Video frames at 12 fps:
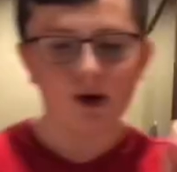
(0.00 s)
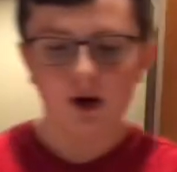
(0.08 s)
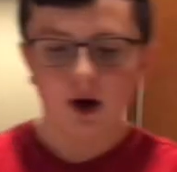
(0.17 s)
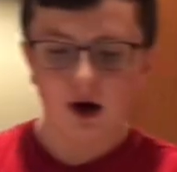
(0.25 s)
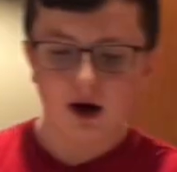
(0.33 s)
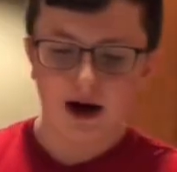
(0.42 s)

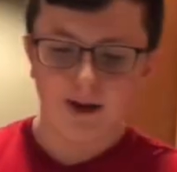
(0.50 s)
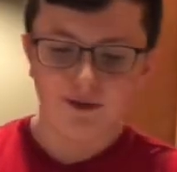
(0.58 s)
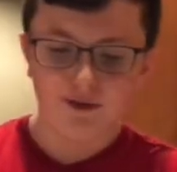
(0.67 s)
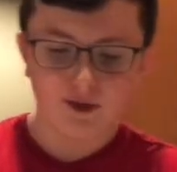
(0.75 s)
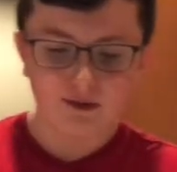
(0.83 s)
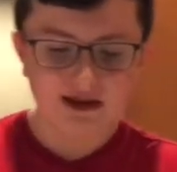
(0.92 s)
All right,
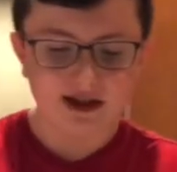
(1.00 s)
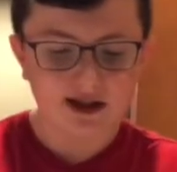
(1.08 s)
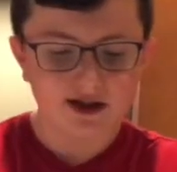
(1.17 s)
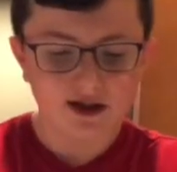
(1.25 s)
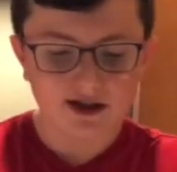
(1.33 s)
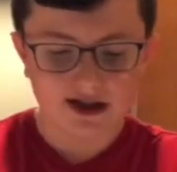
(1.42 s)
before we slice
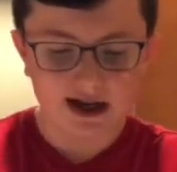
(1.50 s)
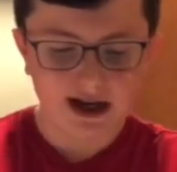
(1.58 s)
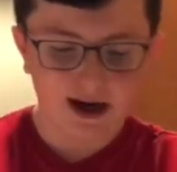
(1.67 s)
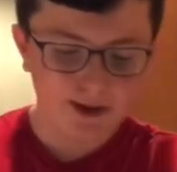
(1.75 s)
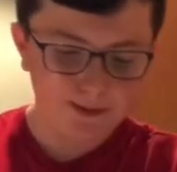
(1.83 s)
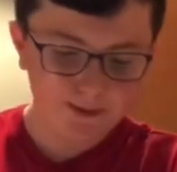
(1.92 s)
our steak,
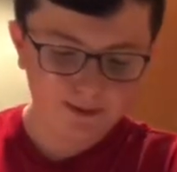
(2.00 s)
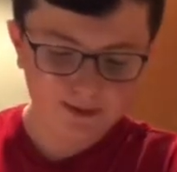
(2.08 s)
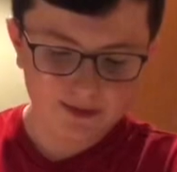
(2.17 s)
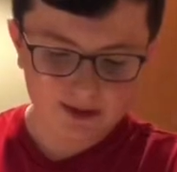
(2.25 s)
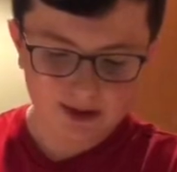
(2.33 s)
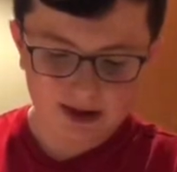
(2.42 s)

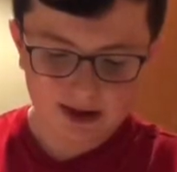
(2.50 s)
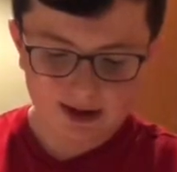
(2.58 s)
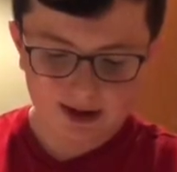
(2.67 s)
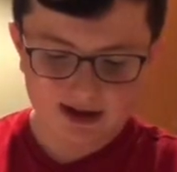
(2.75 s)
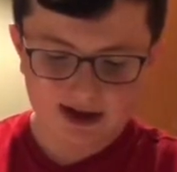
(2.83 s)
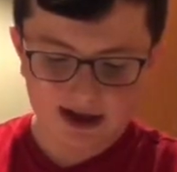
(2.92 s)

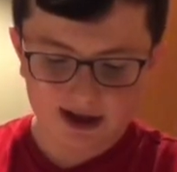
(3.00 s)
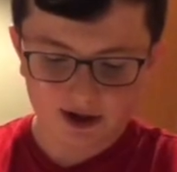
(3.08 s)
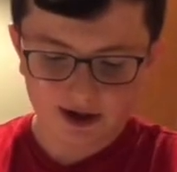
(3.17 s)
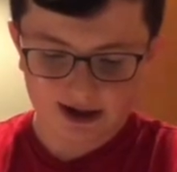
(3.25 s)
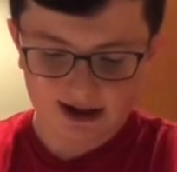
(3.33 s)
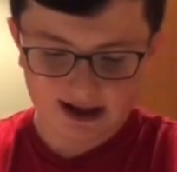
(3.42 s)
let's take a
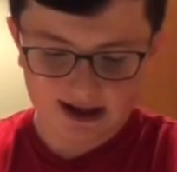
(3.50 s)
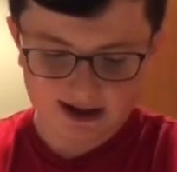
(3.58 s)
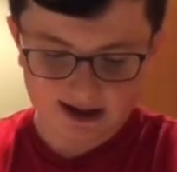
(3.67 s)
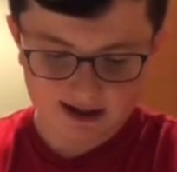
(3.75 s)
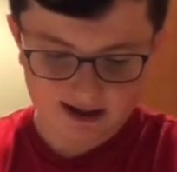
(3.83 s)
look at this.